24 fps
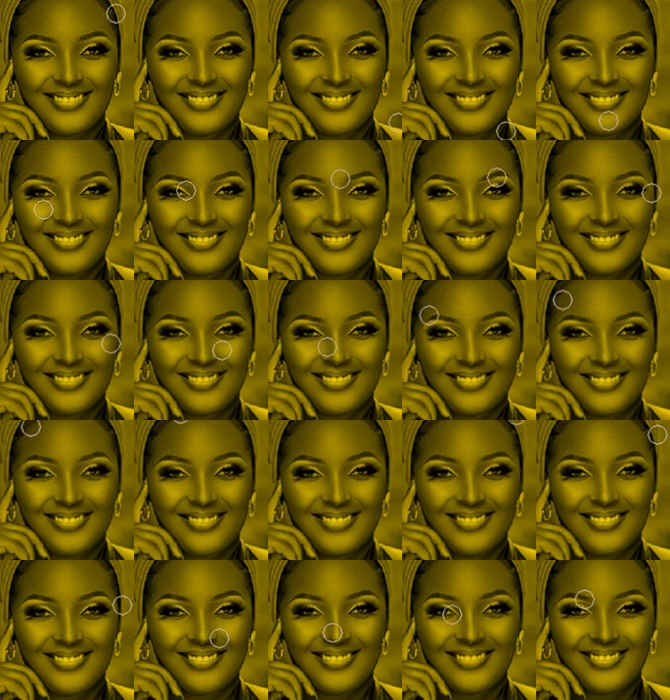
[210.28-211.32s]

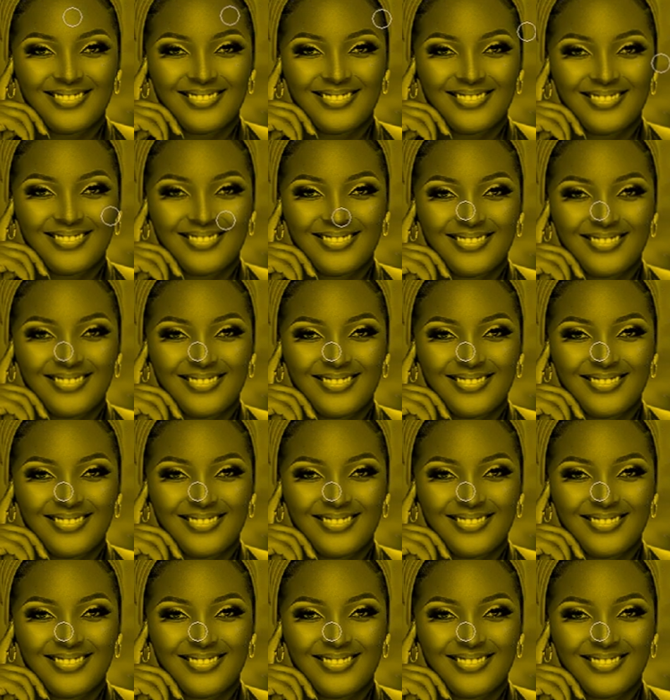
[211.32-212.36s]

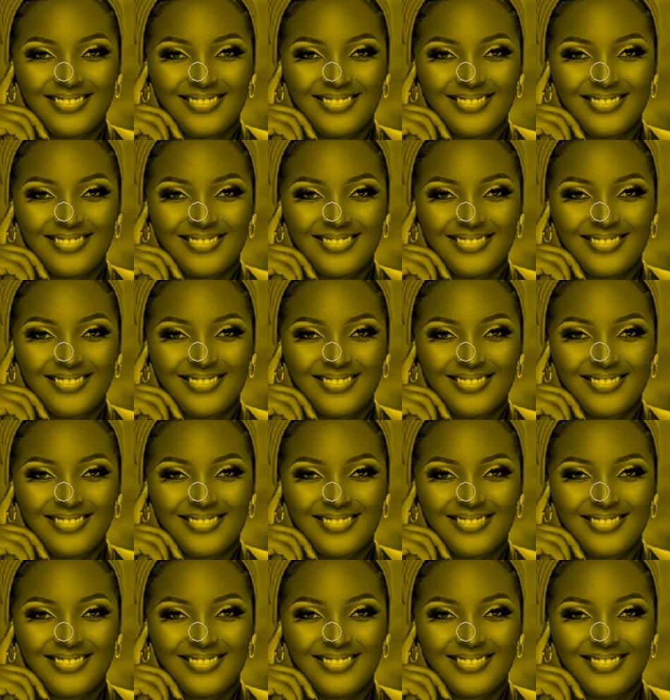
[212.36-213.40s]

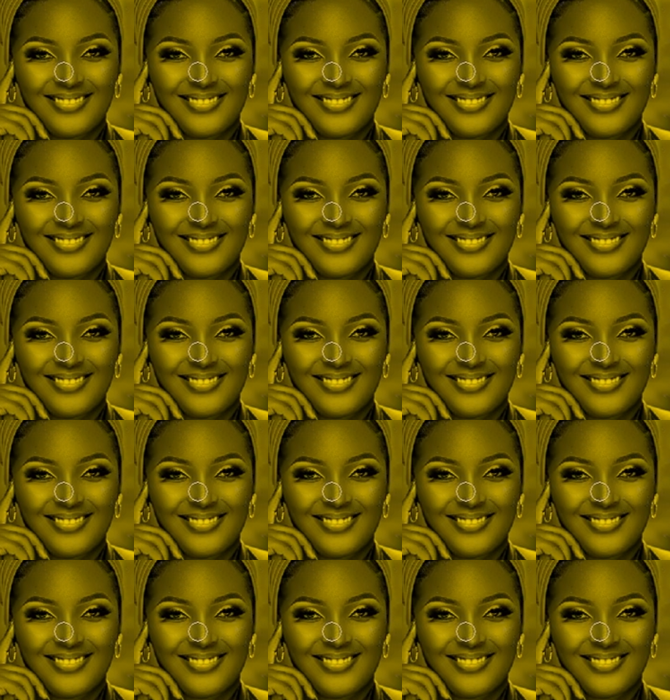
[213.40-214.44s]

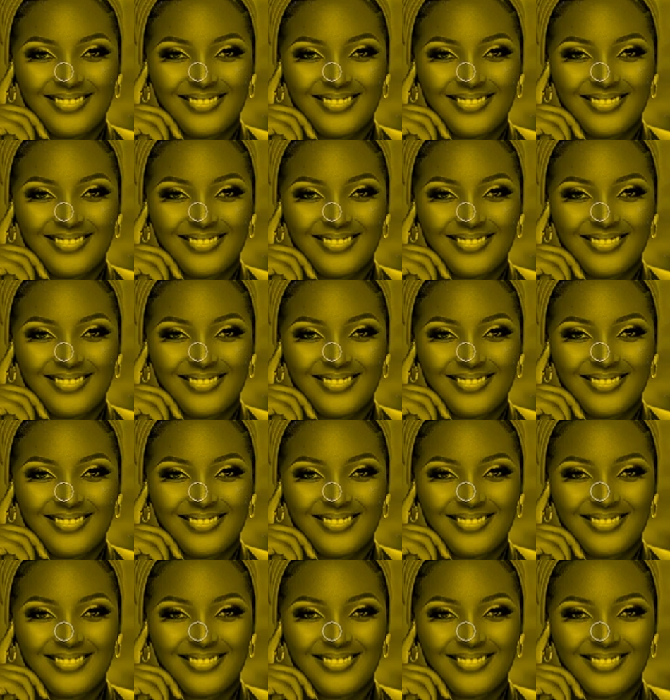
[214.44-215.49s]

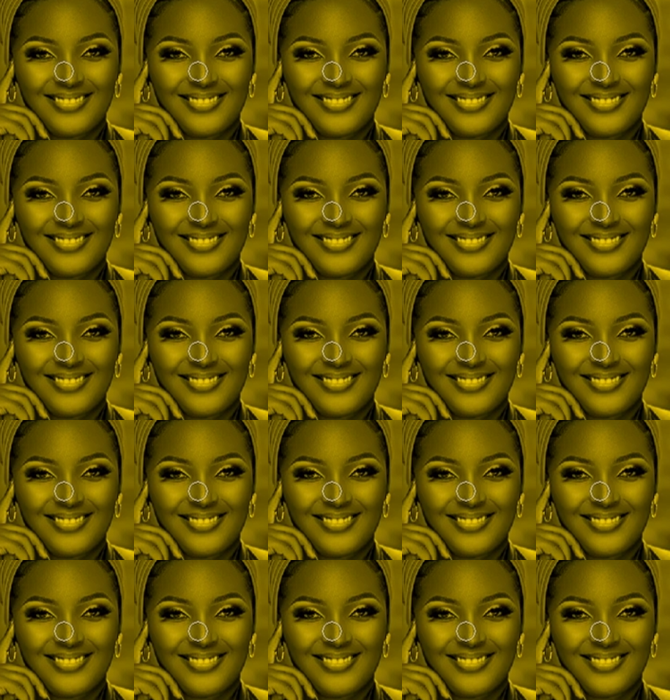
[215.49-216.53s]

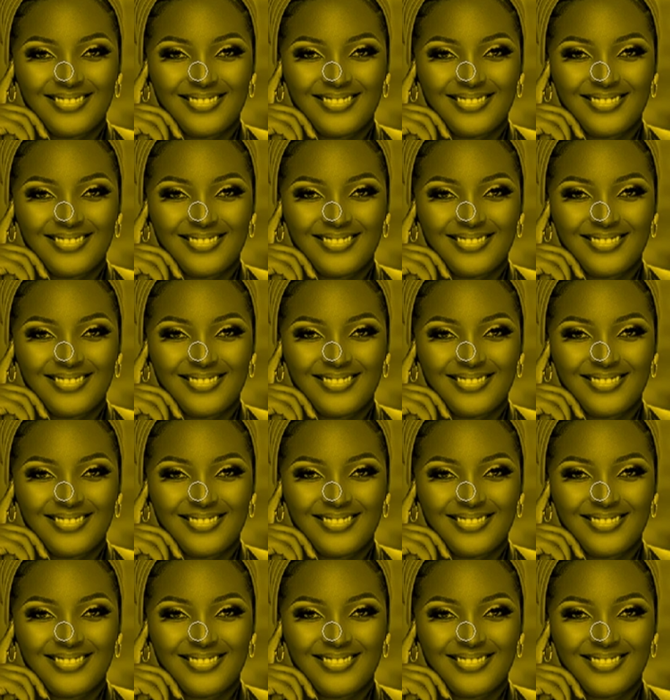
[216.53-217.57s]

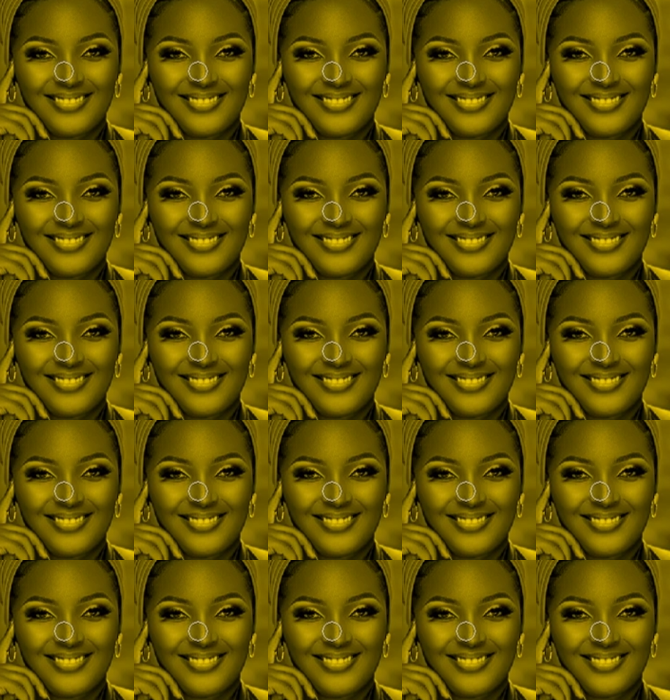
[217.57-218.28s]
The face doesn't move, so there is nothing to read.